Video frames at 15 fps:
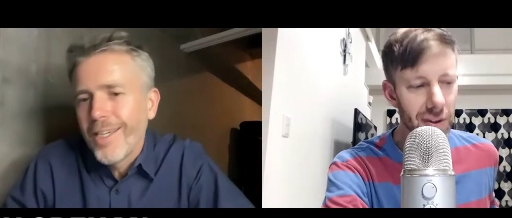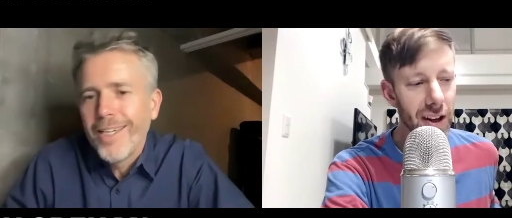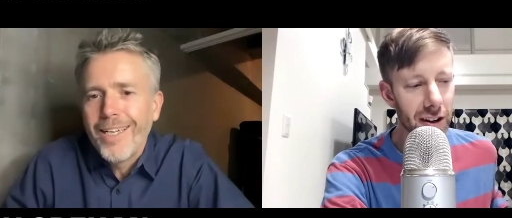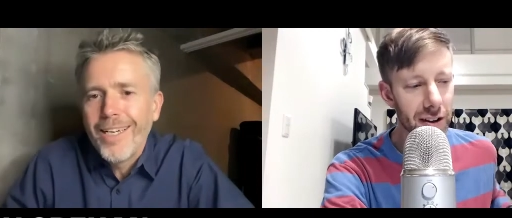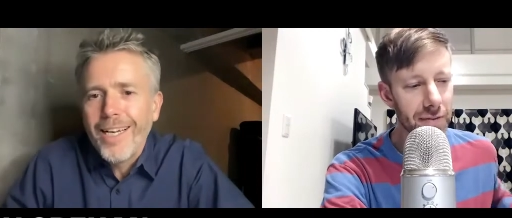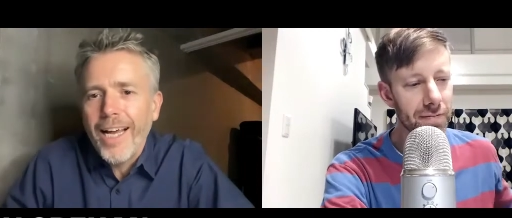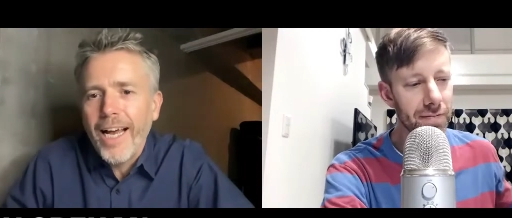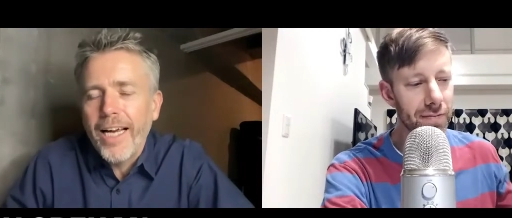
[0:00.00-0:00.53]

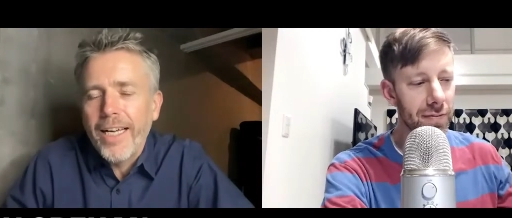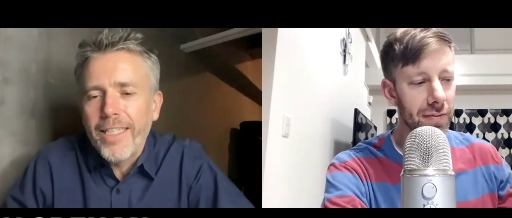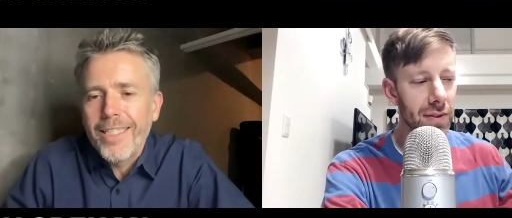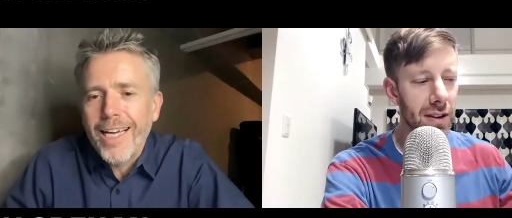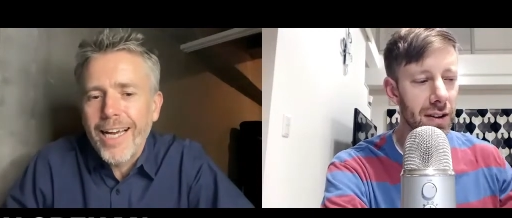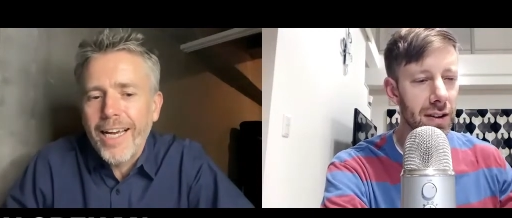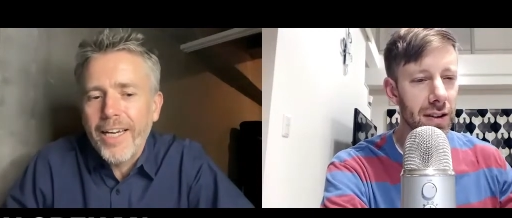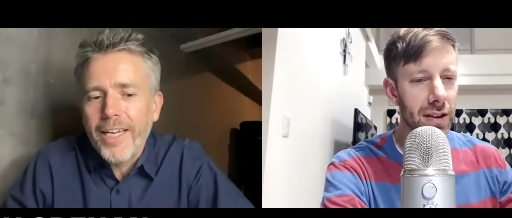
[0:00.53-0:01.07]
Speaker 1: Yeah. And,
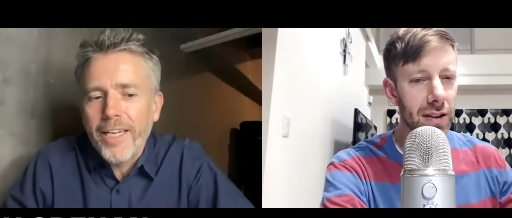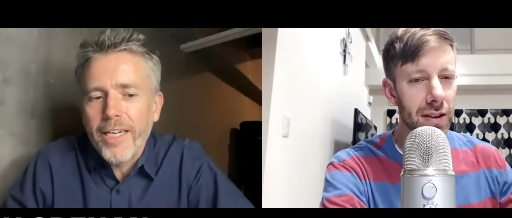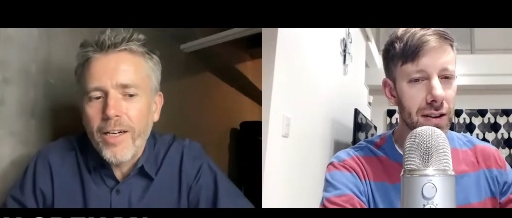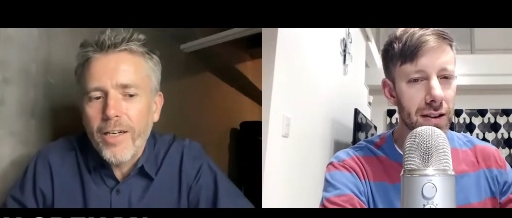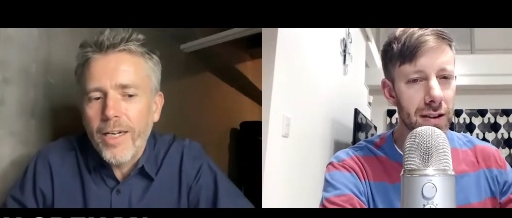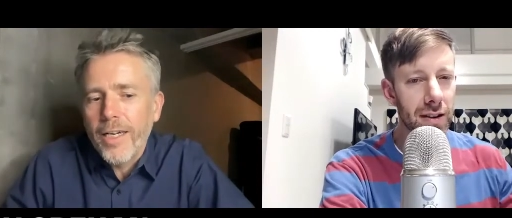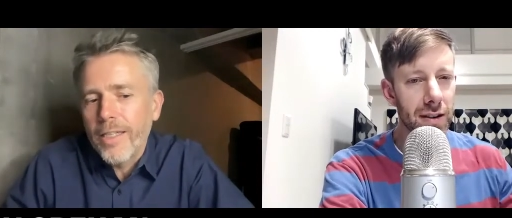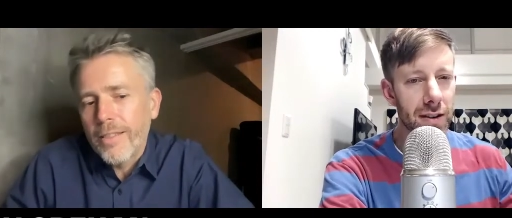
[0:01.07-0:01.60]

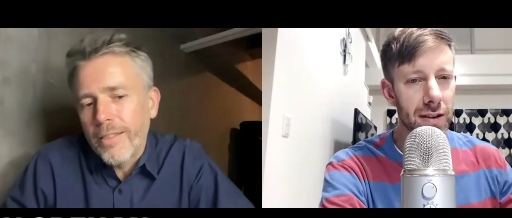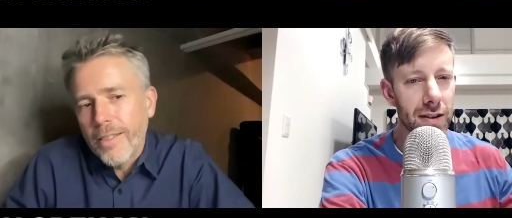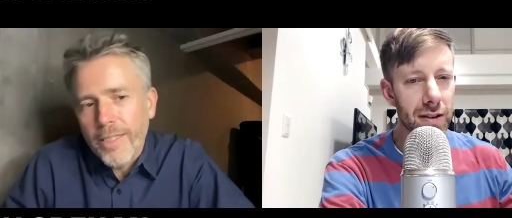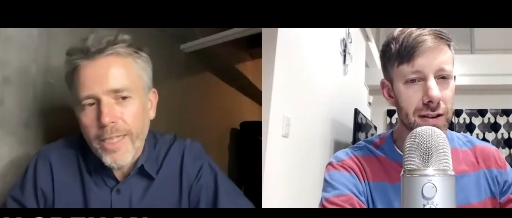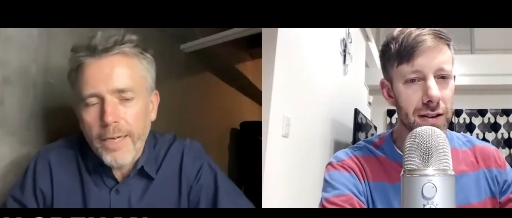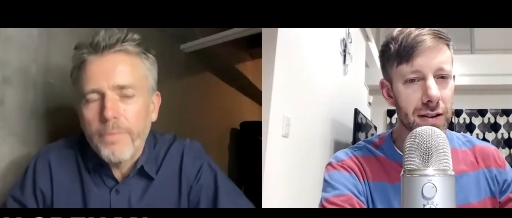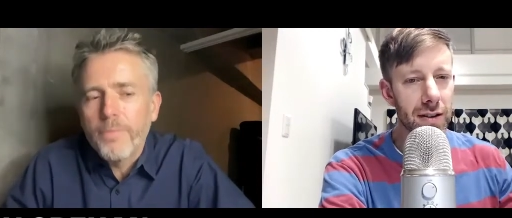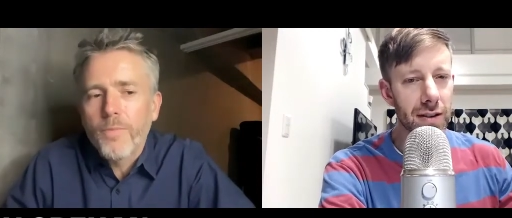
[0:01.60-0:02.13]

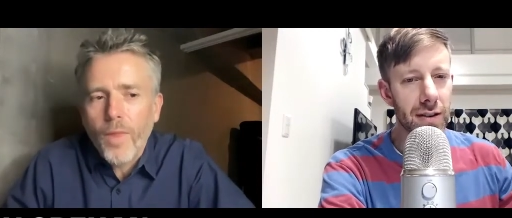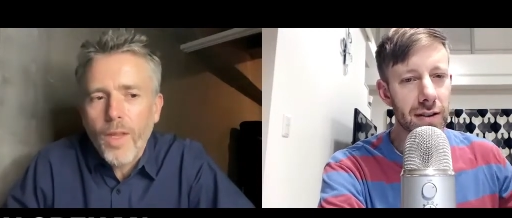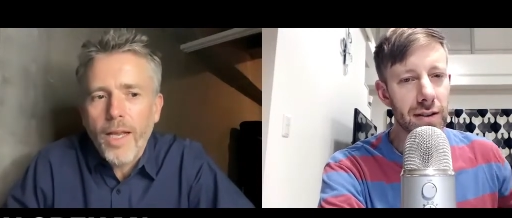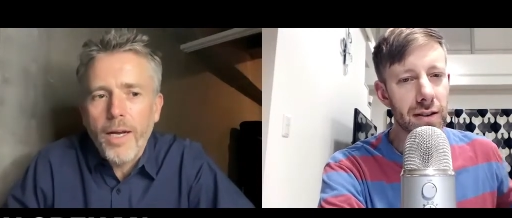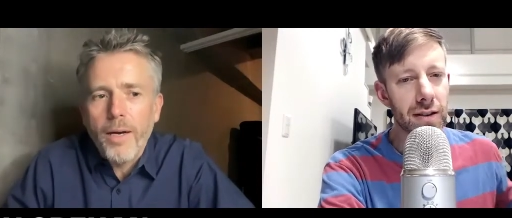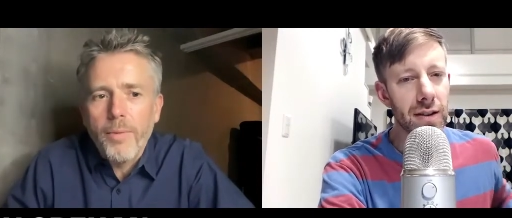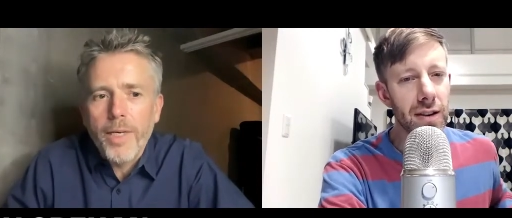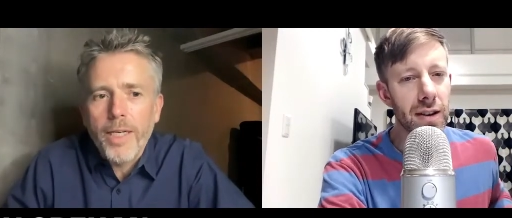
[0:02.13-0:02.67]

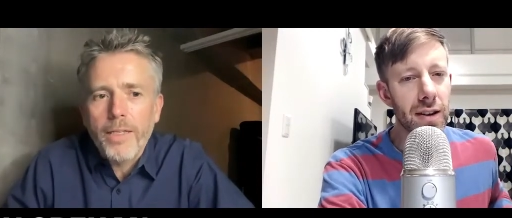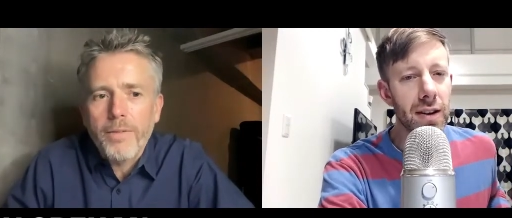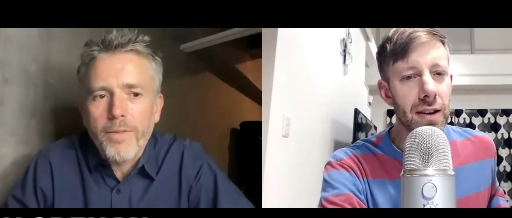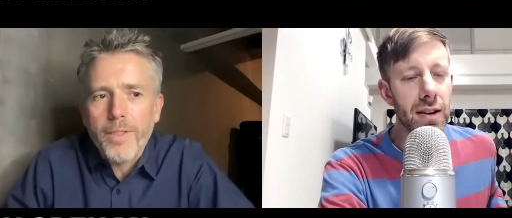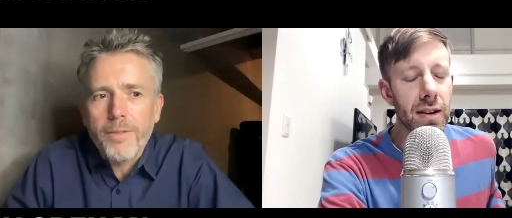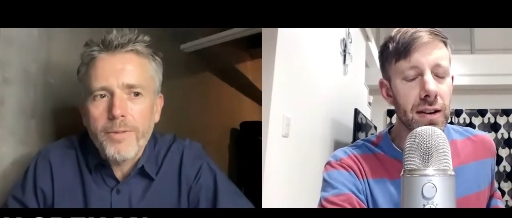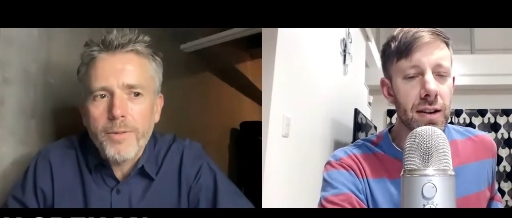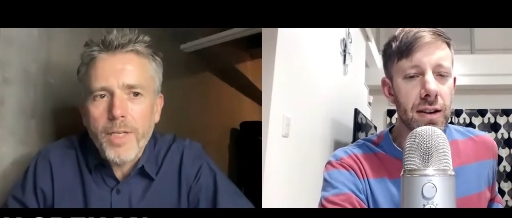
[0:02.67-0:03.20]
I mean,
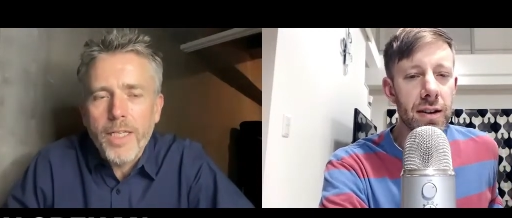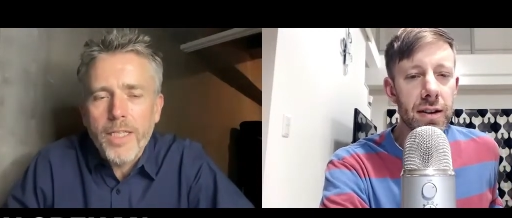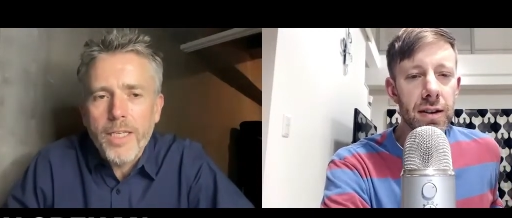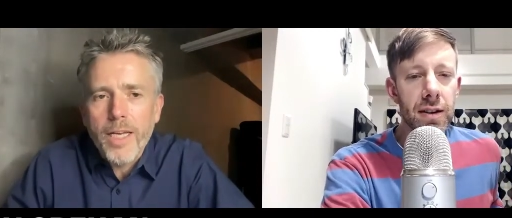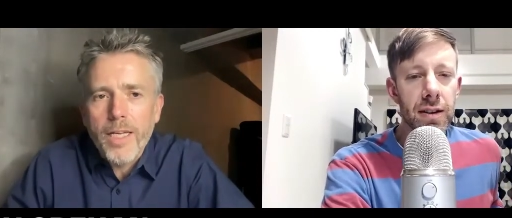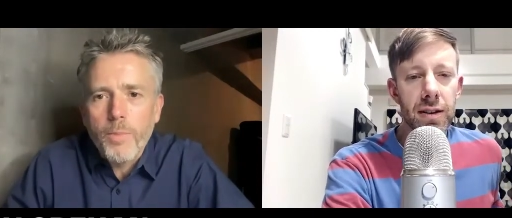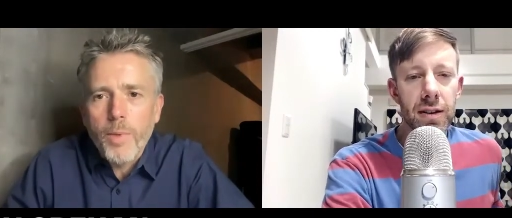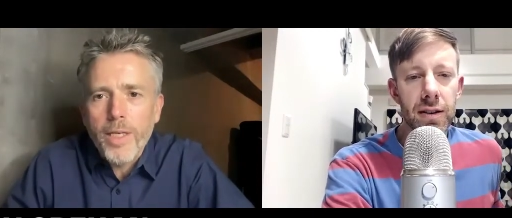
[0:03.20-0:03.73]

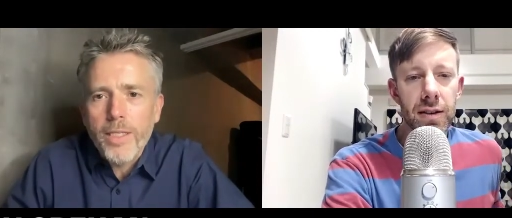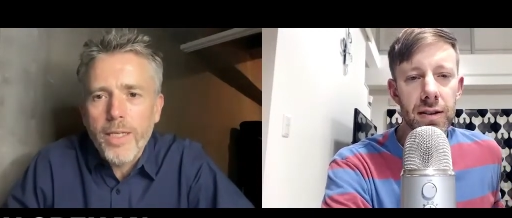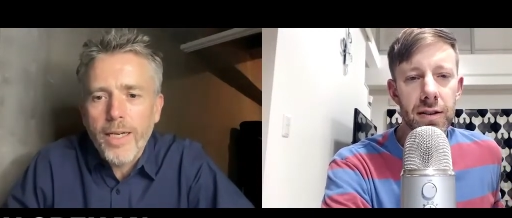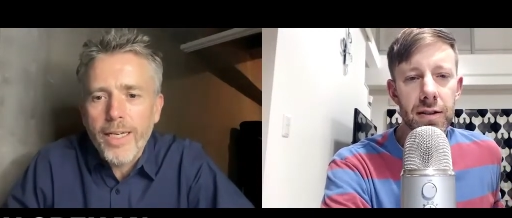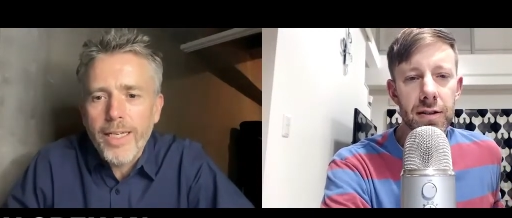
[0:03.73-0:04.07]
it's basically